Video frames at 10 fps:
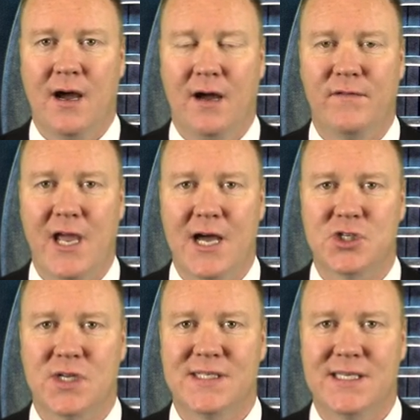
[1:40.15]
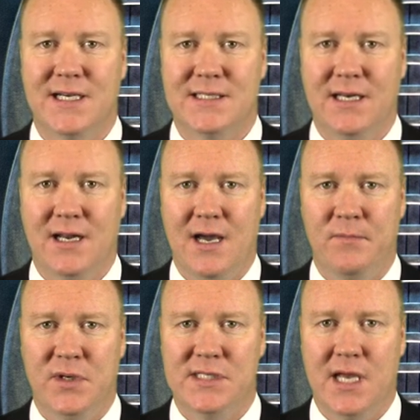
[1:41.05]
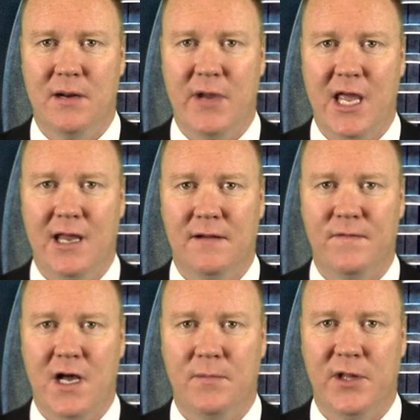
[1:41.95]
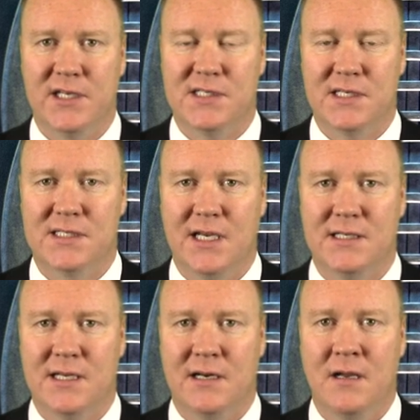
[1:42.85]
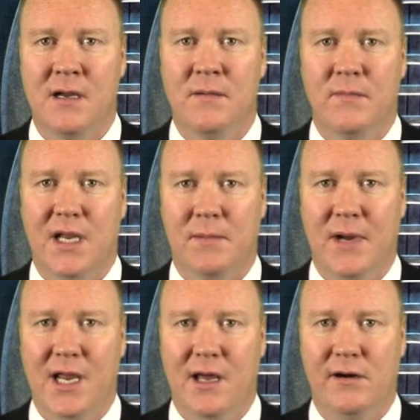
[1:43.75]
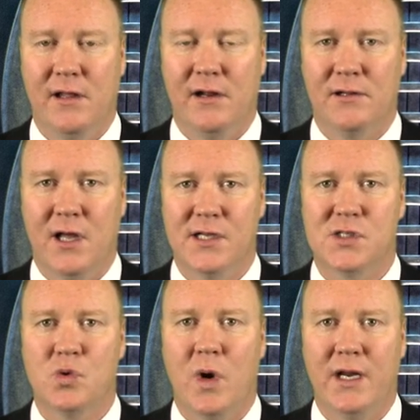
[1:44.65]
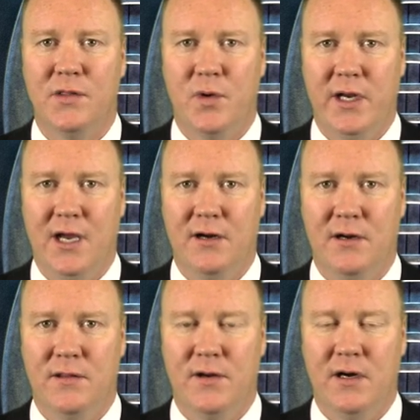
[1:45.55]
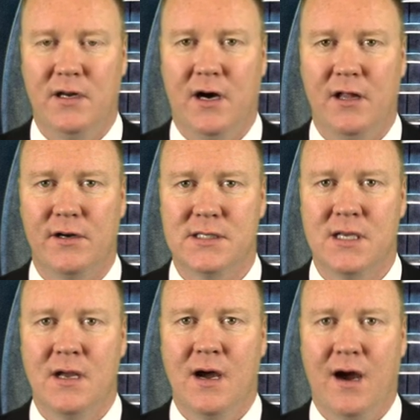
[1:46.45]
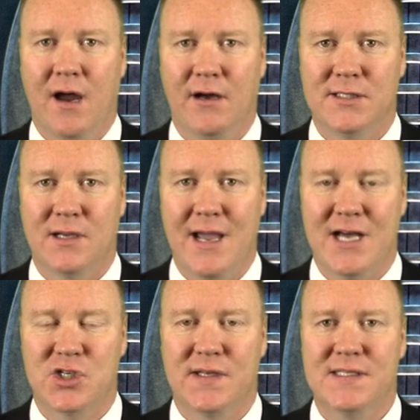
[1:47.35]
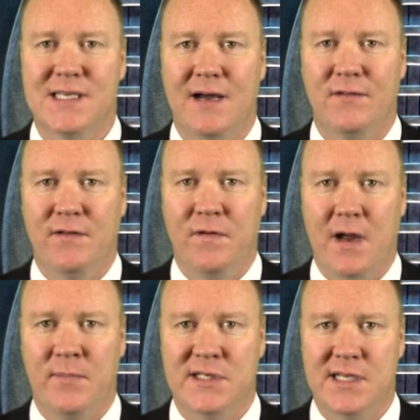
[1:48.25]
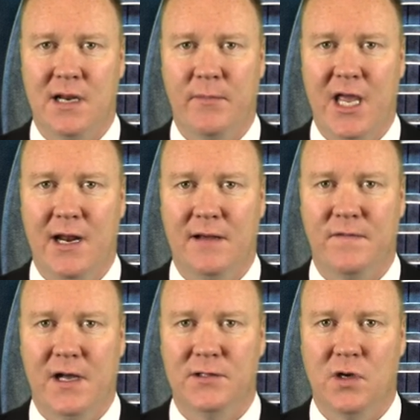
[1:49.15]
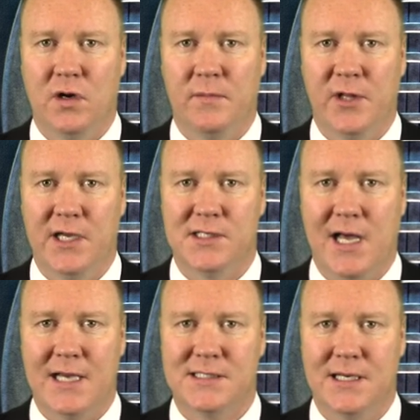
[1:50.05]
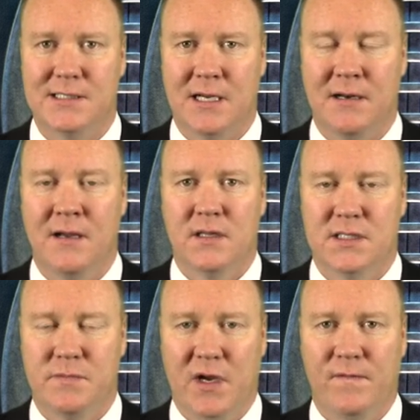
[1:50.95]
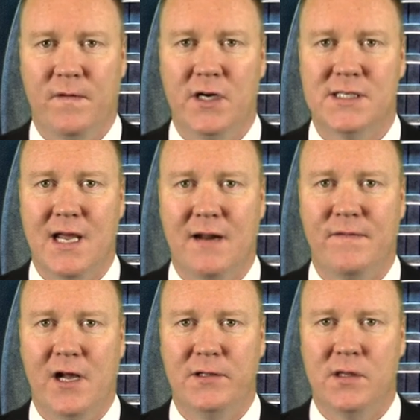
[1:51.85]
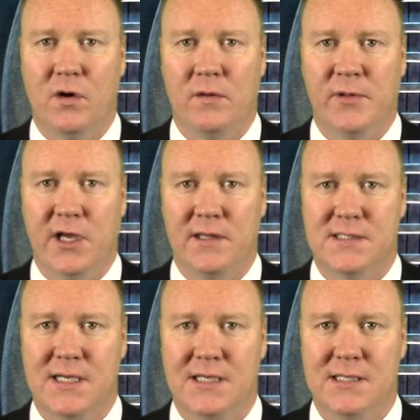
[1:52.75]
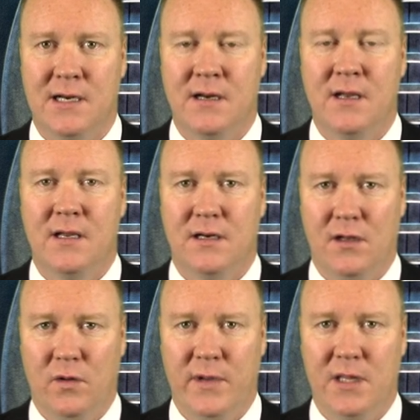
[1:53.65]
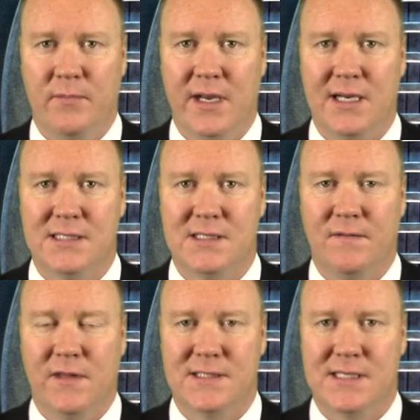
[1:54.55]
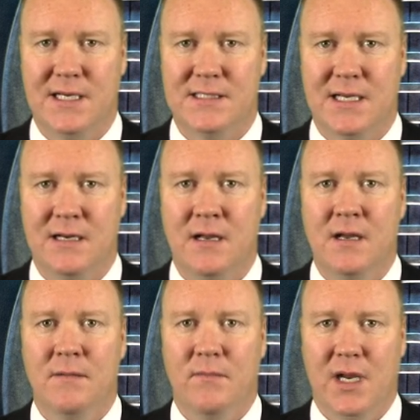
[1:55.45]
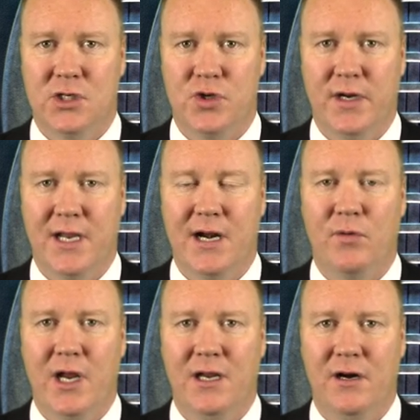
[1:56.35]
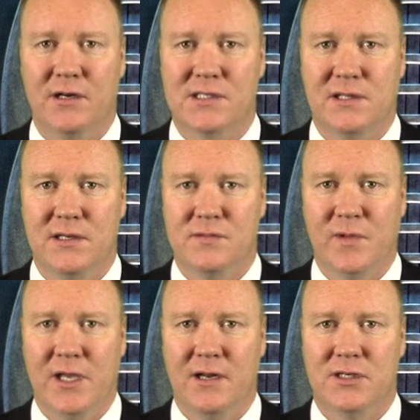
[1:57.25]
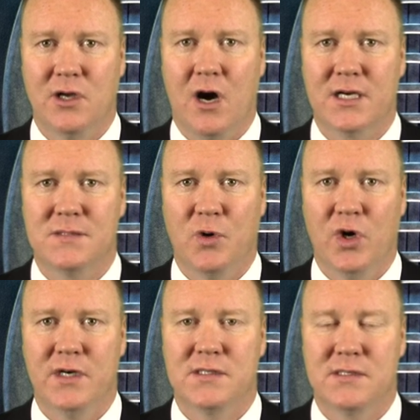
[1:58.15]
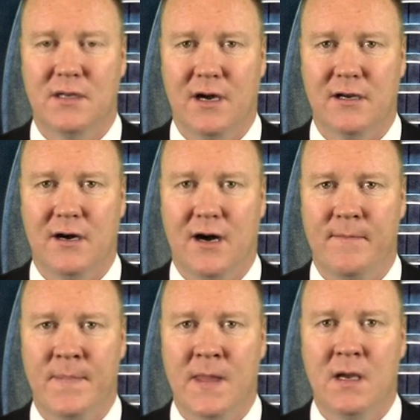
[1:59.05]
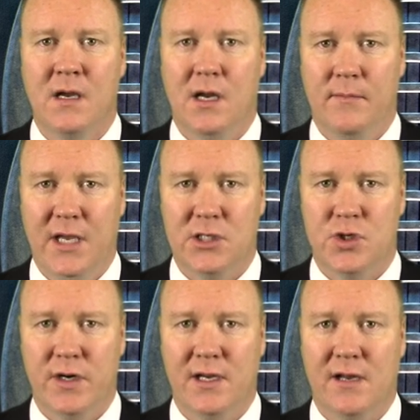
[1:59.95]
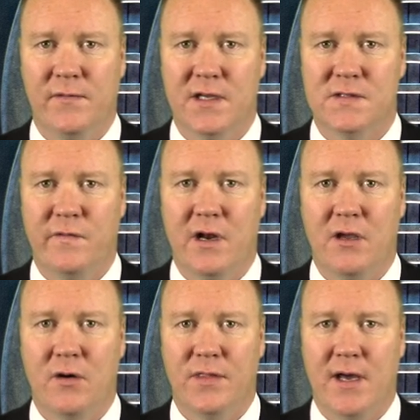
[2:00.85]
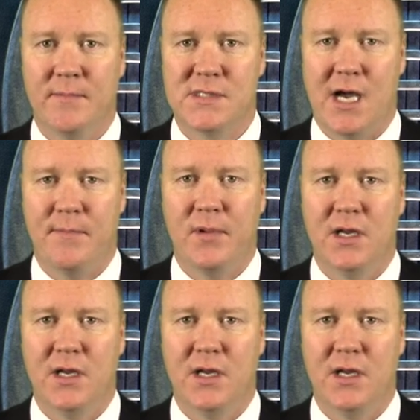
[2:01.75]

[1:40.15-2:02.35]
I've cashed 69% of my NFL plays this season, making my $100 clients $2,330. I also cashed 75% of my NFL total plays last season. This is my first NFL total play of the season, and it will be the biggest of the season. Make sure you get it right here exclusively at DocSports.com. And make sure you give this video a thumbs up.